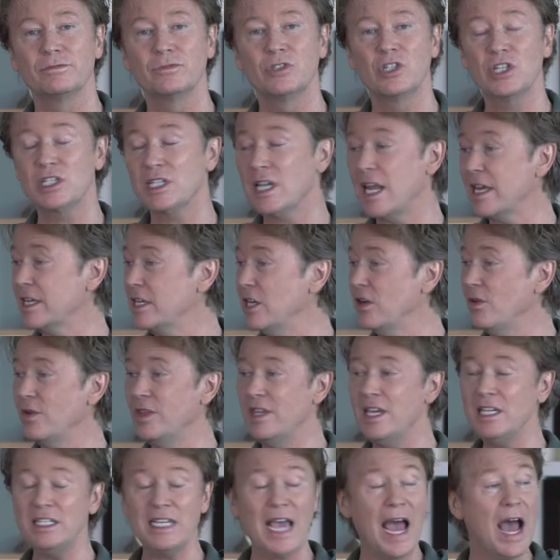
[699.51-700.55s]
Just like, you know, in
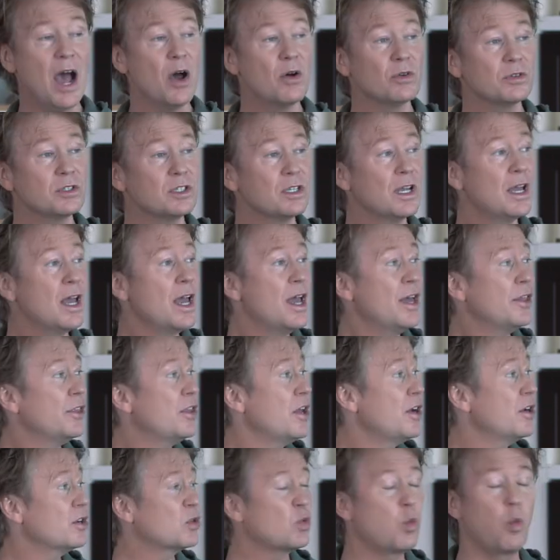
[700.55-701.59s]
this house,
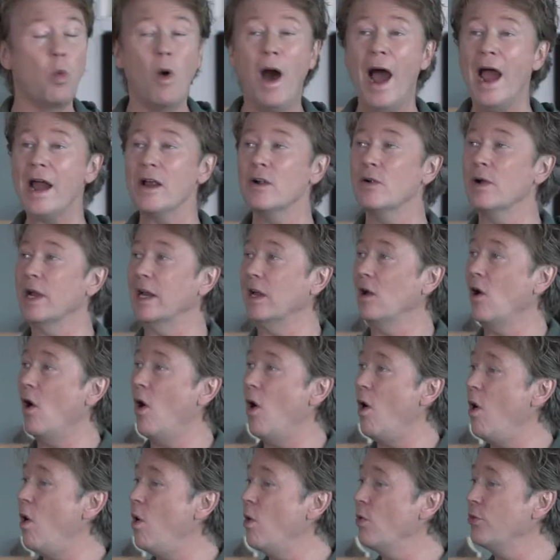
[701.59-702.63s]
there's wiring
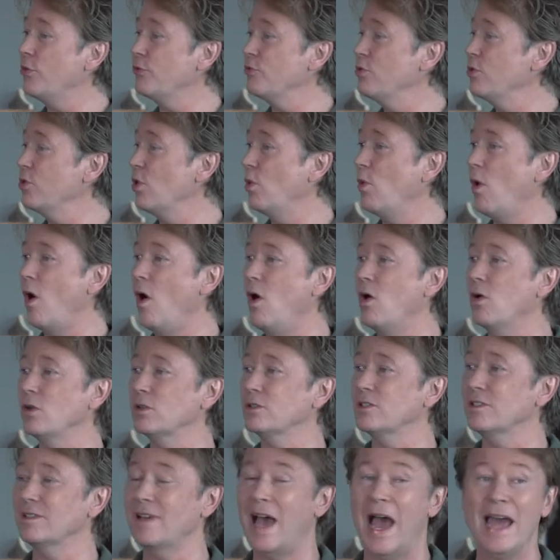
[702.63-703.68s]
all through the
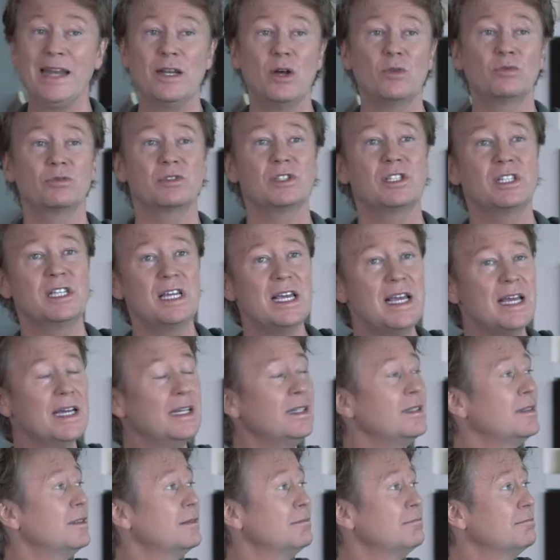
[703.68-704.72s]
walls. I don't see
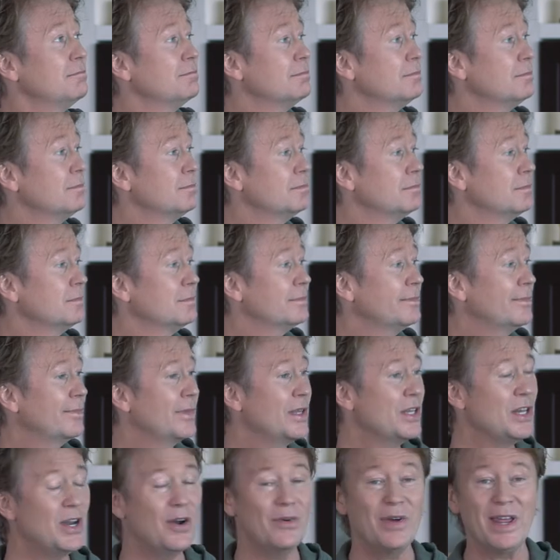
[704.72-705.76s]
it.
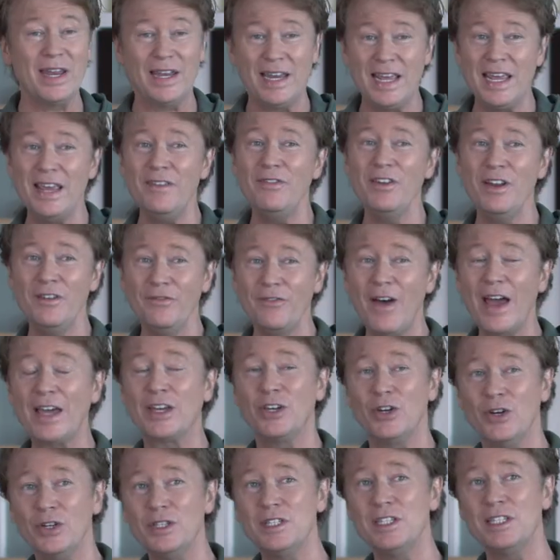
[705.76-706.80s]
You know, and even if I
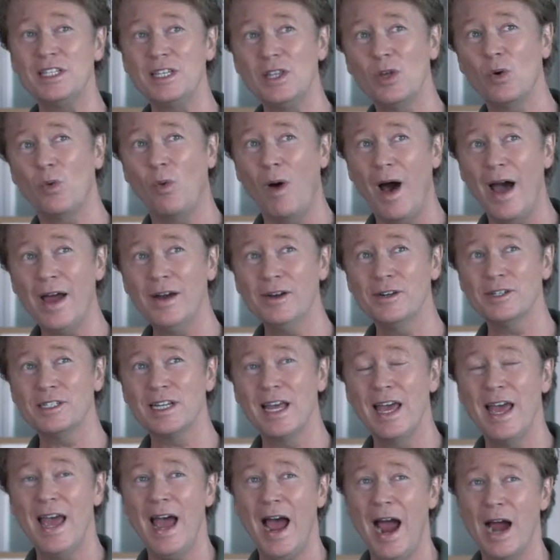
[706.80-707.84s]
could see the wires,
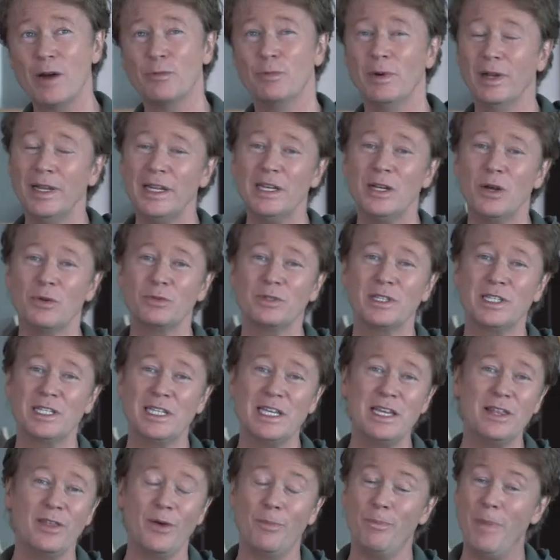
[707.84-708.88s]
I really don't
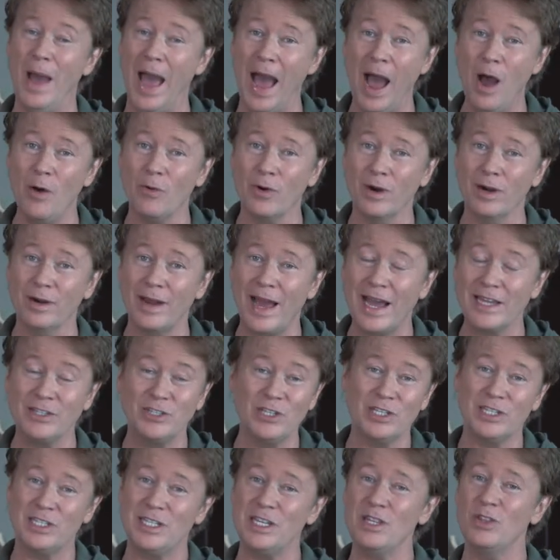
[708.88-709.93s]
see the power. I
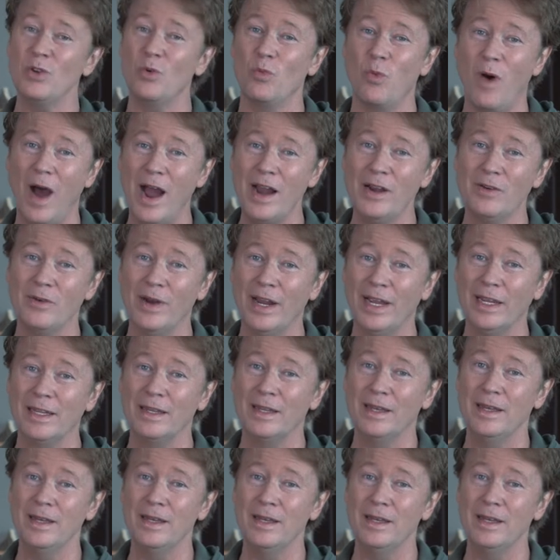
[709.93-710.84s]
just see the wiring.